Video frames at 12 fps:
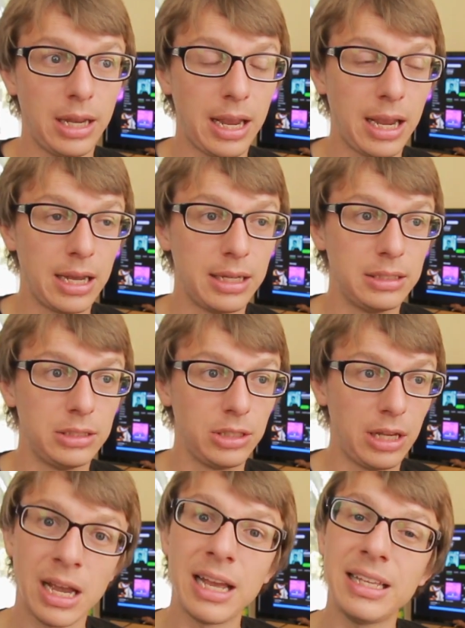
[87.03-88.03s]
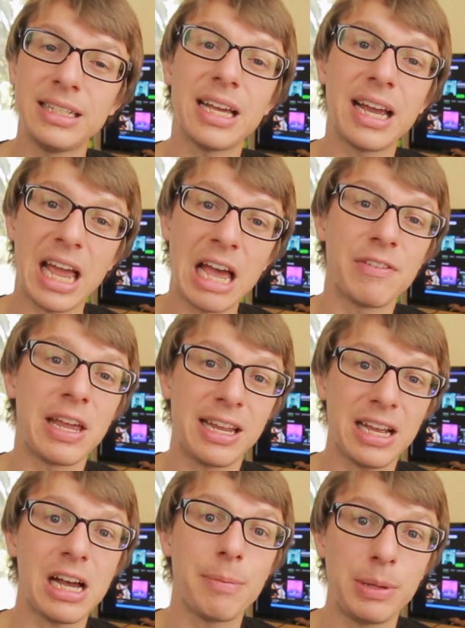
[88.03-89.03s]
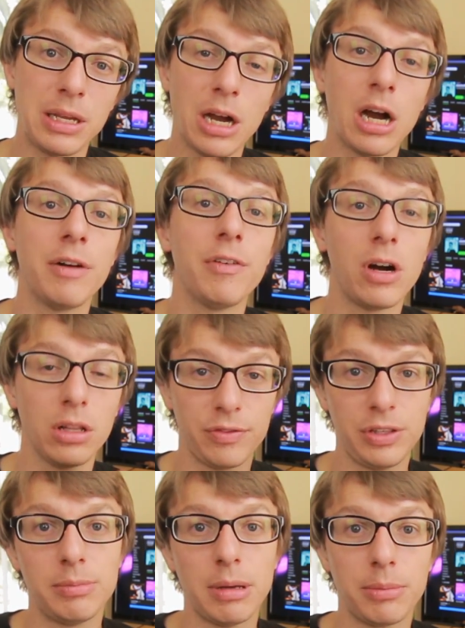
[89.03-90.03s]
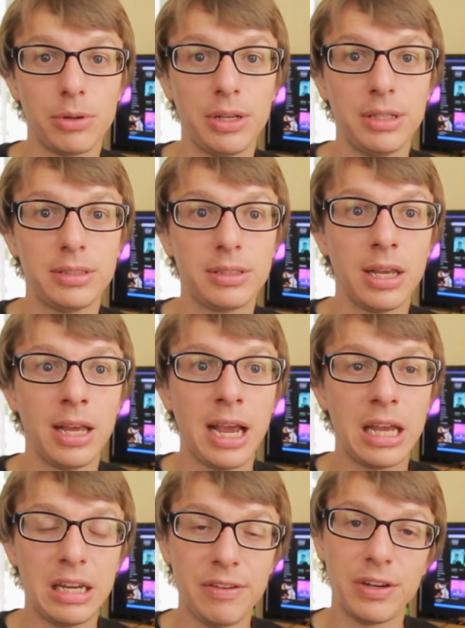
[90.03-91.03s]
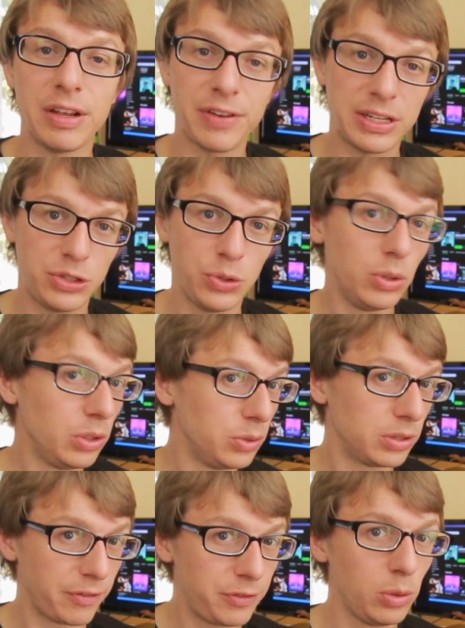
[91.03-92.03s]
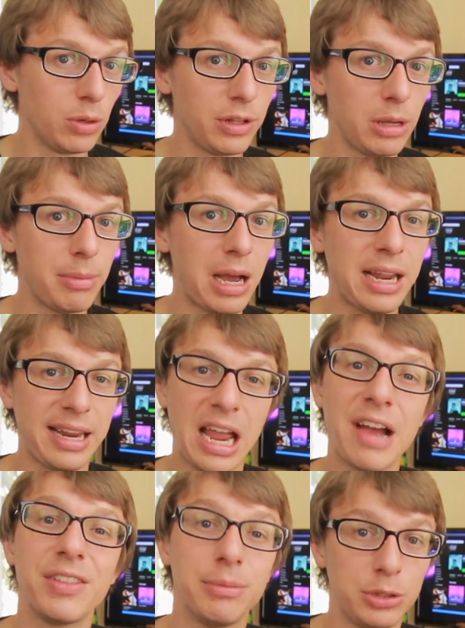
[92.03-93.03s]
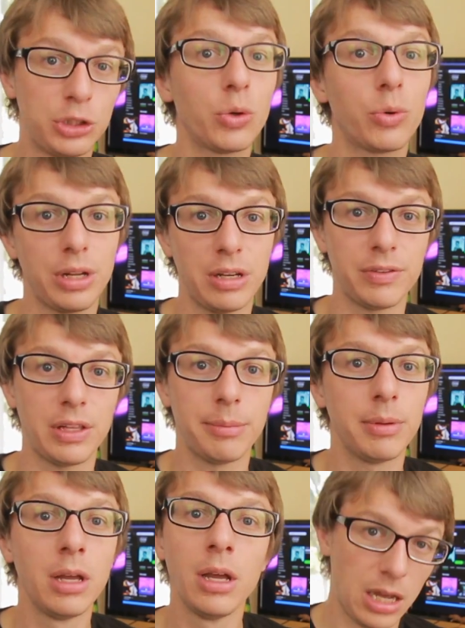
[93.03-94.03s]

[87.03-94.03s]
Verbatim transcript: And at least I have a copy of all of these memories. And even if I do lose a few of them, I have the majority of them.